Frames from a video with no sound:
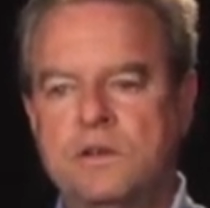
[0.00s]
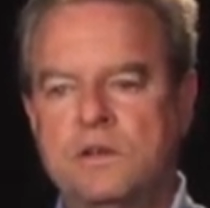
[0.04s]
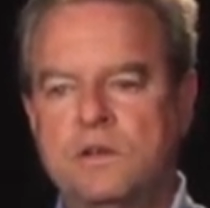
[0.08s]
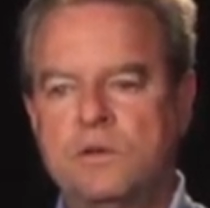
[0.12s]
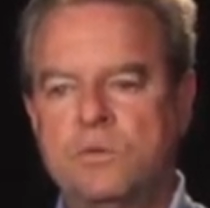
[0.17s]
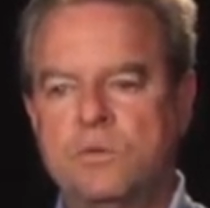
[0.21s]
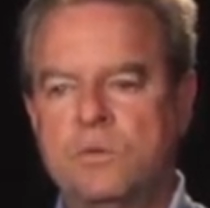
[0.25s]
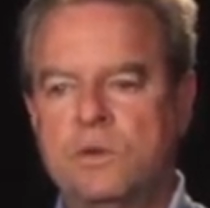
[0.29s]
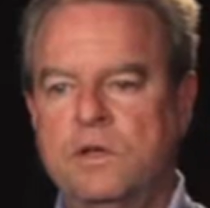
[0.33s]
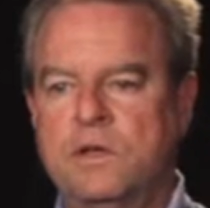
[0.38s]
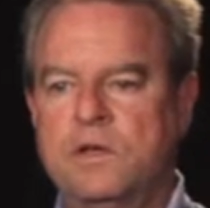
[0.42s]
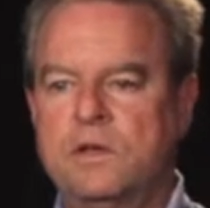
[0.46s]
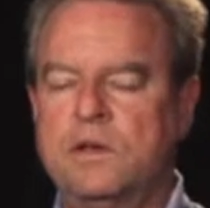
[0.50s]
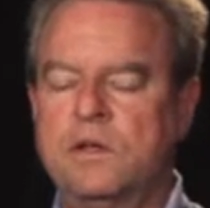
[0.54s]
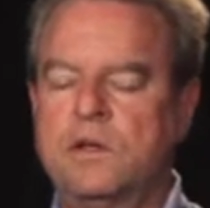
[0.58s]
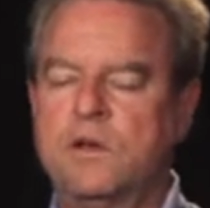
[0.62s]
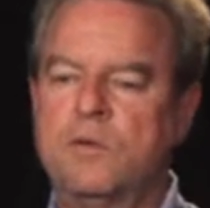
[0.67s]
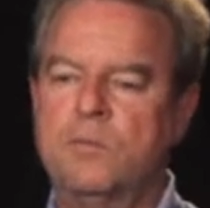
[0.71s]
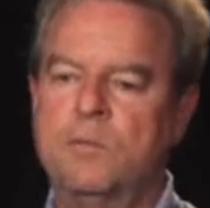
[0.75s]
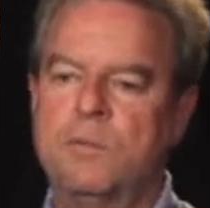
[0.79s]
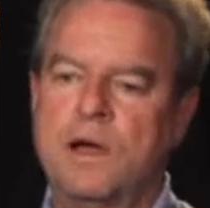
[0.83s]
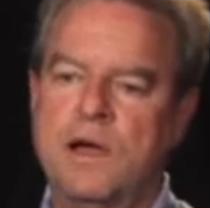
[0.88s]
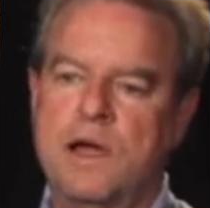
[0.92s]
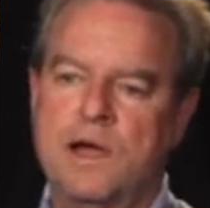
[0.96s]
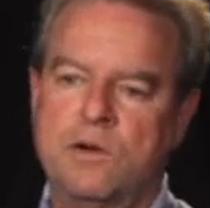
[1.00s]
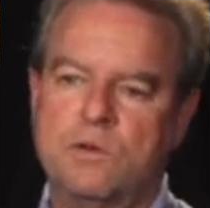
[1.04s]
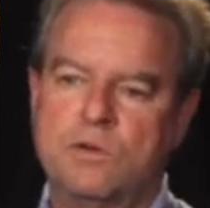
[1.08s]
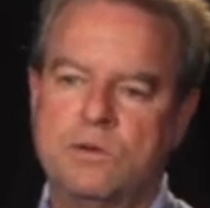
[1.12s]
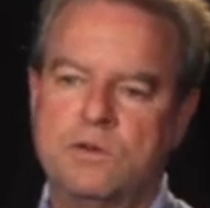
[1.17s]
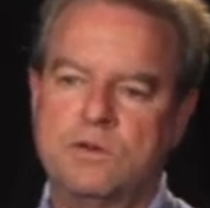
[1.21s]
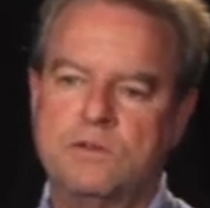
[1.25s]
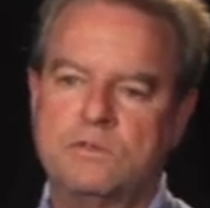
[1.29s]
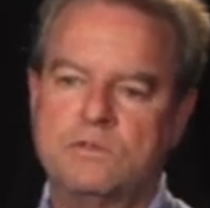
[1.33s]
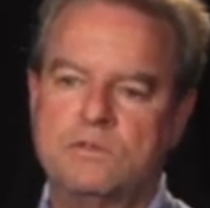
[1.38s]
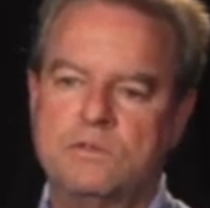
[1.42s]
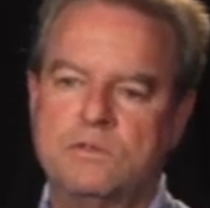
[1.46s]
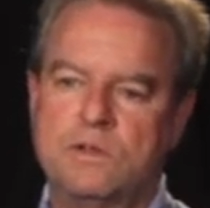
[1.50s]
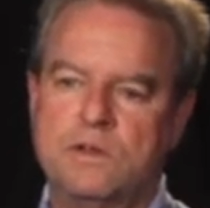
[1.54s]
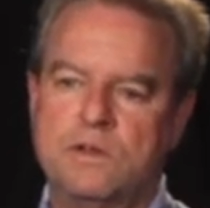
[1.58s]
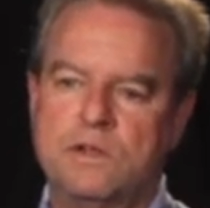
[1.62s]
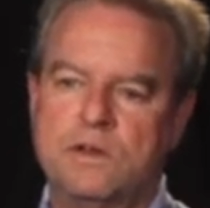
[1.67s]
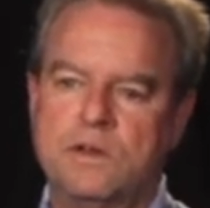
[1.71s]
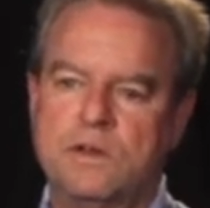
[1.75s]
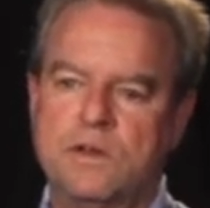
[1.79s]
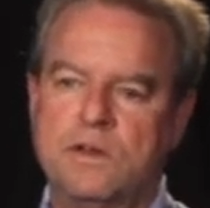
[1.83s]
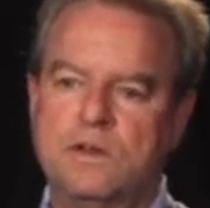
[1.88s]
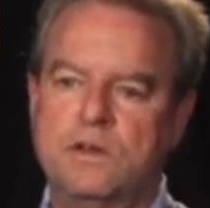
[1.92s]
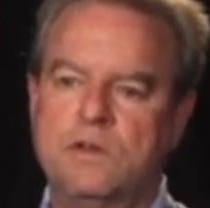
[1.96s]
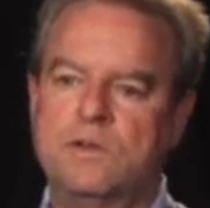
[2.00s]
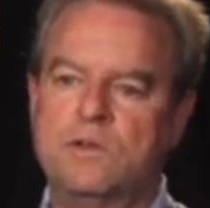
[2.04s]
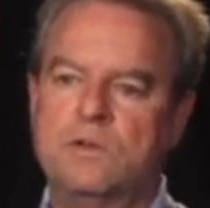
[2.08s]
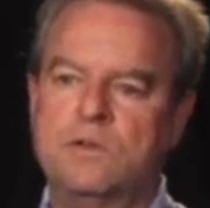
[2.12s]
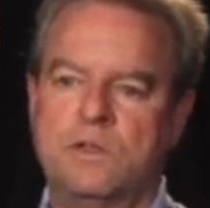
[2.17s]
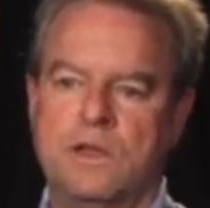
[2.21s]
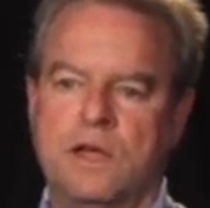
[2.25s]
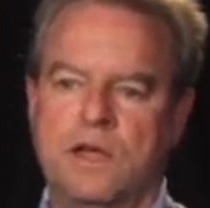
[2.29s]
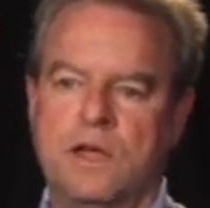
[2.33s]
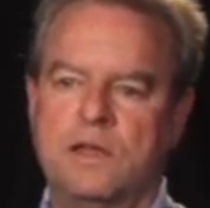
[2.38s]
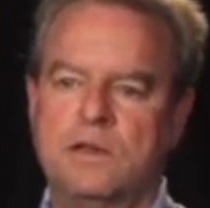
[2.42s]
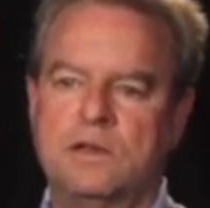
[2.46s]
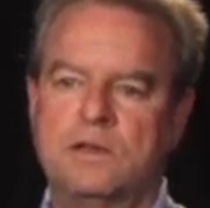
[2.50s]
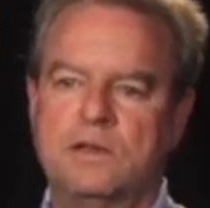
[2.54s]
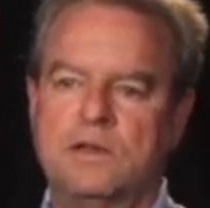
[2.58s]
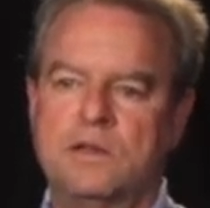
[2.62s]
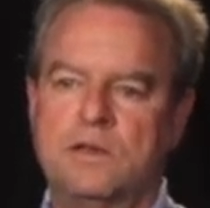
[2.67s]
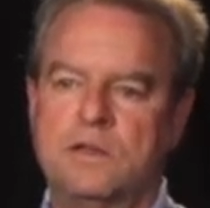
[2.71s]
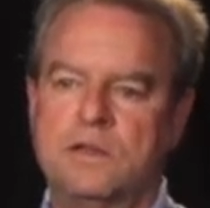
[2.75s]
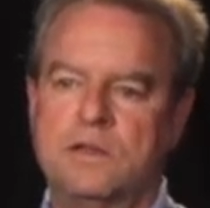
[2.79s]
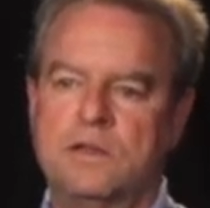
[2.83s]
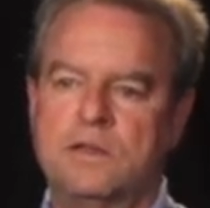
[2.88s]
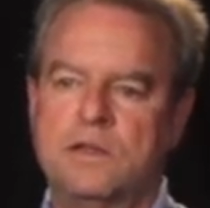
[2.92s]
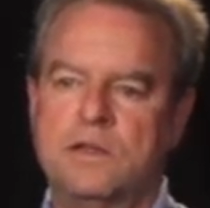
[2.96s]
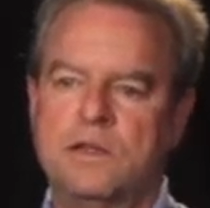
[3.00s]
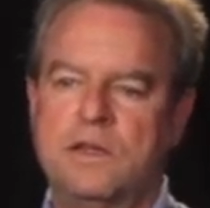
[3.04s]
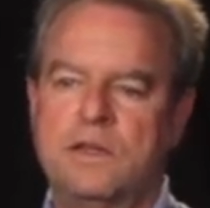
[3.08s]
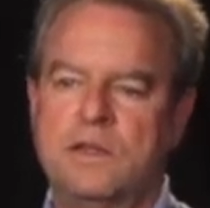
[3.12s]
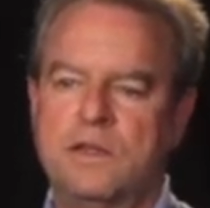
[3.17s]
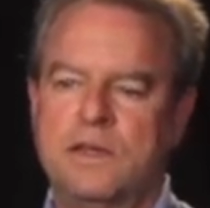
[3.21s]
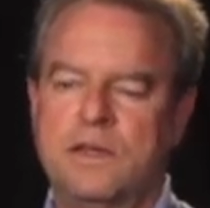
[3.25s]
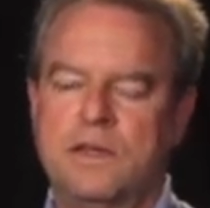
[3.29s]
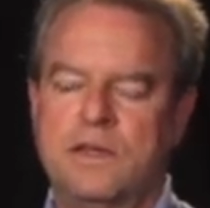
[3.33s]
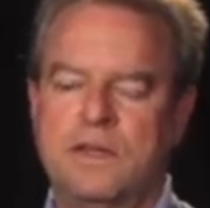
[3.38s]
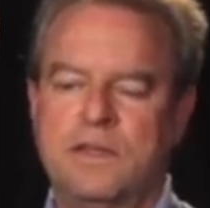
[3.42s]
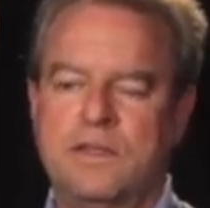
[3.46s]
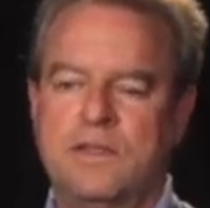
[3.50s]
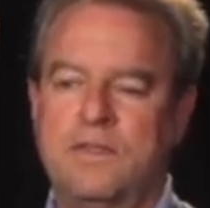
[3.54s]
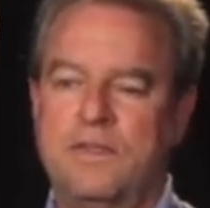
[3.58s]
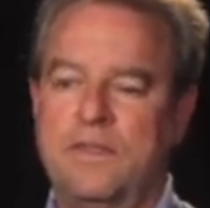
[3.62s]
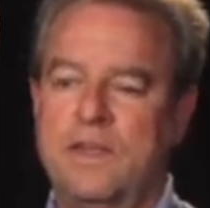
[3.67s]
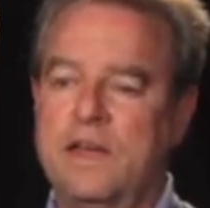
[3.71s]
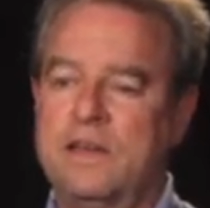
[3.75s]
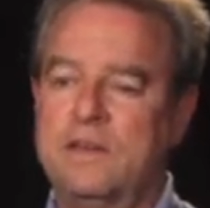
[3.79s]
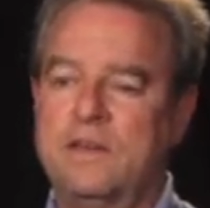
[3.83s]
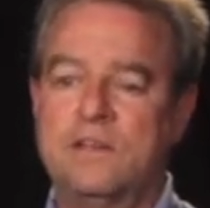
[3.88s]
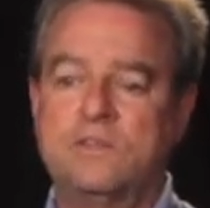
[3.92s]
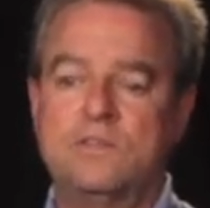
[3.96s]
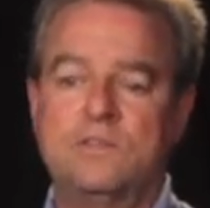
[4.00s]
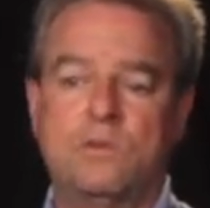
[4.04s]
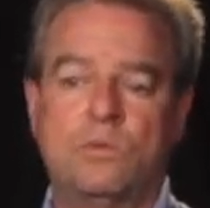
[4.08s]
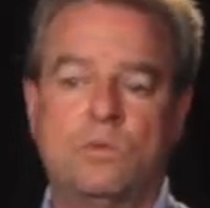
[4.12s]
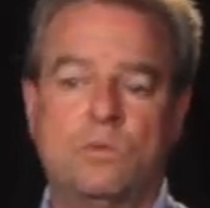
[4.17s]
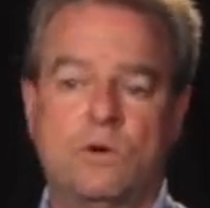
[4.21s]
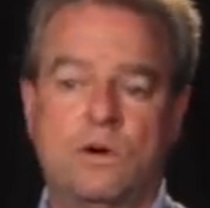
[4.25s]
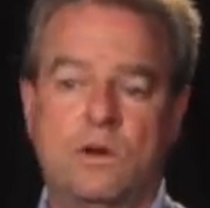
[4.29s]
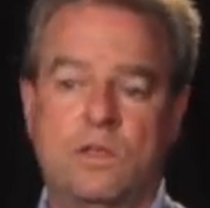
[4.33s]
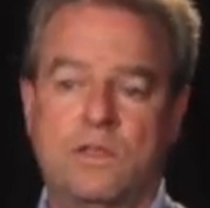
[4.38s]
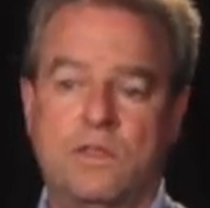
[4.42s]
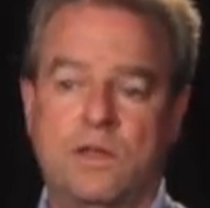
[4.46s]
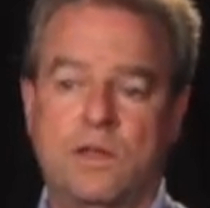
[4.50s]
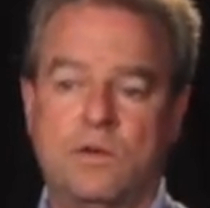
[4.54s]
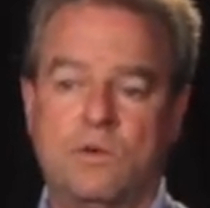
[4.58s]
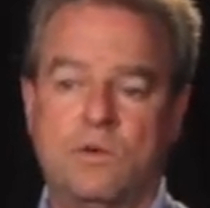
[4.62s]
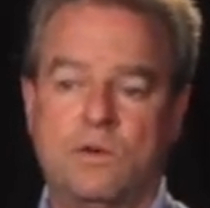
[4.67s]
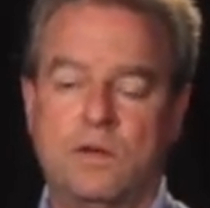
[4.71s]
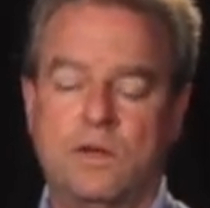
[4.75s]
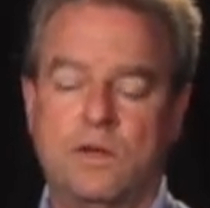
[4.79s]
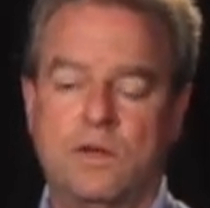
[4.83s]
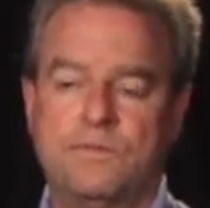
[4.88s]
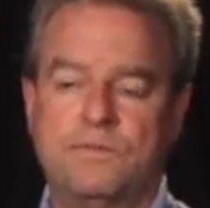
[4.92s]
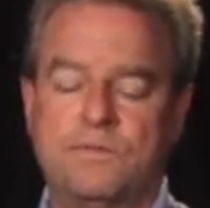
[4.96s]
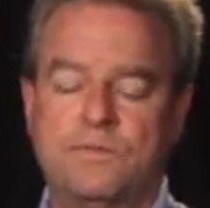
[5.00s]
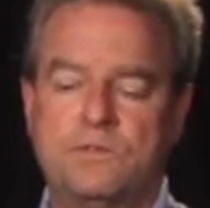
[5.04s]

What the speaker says: We can go backwards and undo that. And that doesn't work that way.